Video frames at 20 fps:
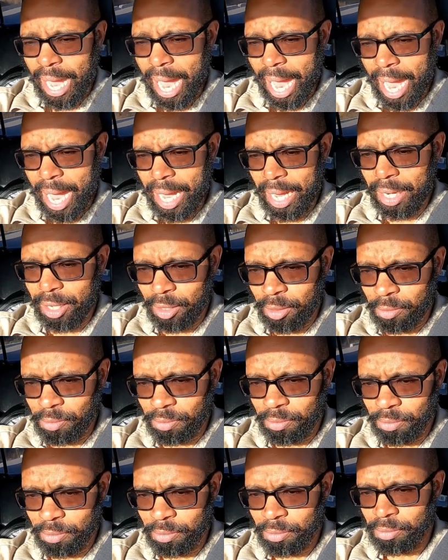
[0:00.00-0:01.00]

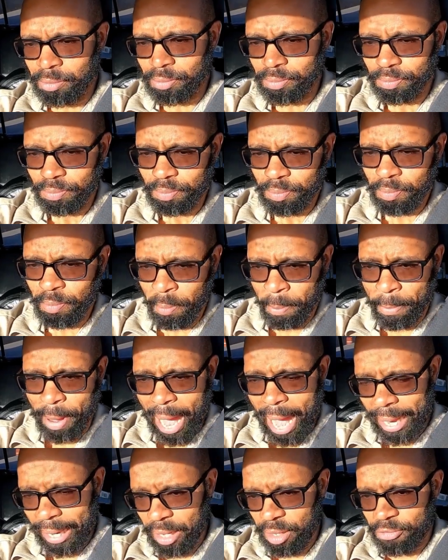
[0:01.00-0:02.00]
and
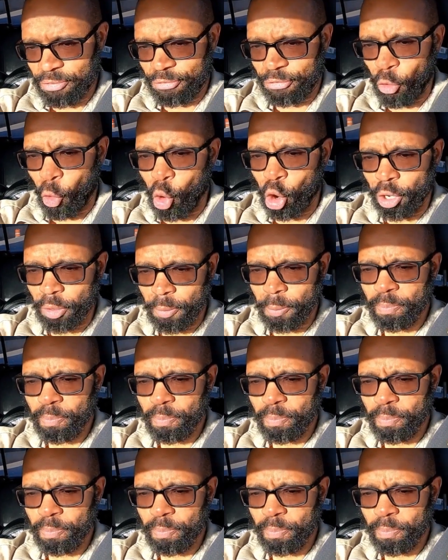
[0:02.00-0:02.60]
back and forth,